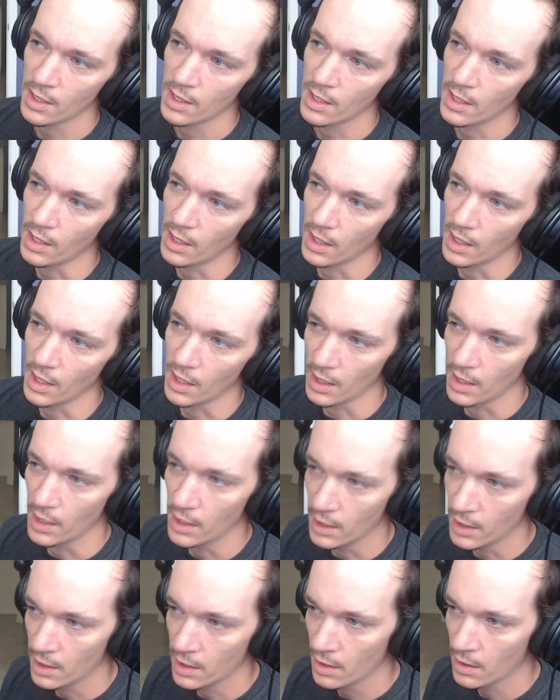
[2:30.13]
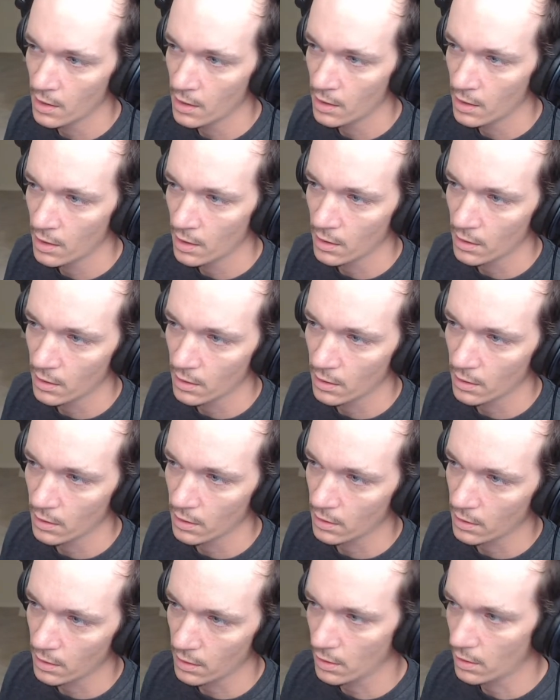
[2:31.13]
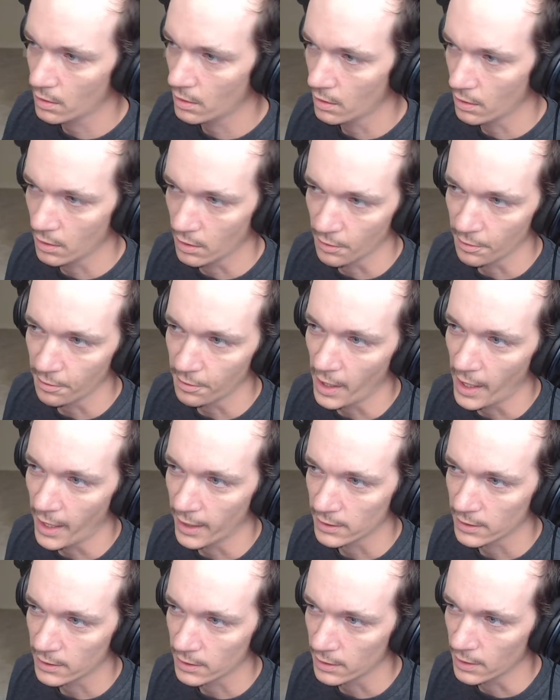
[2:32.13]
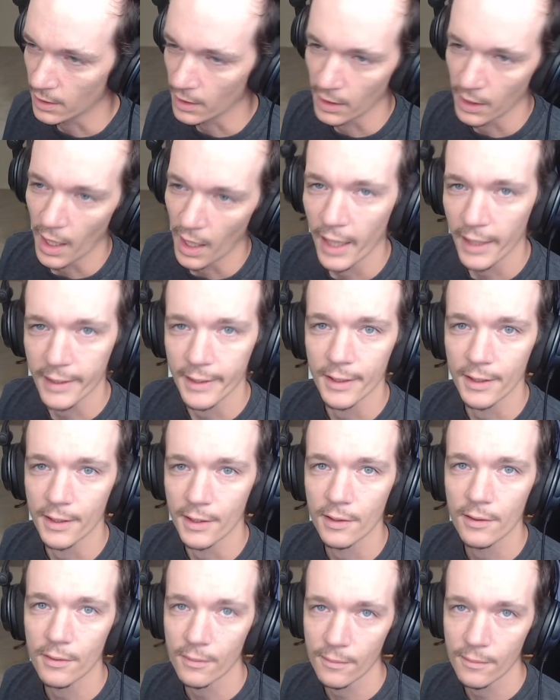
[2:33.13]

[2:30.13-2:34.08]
and the flask, then I can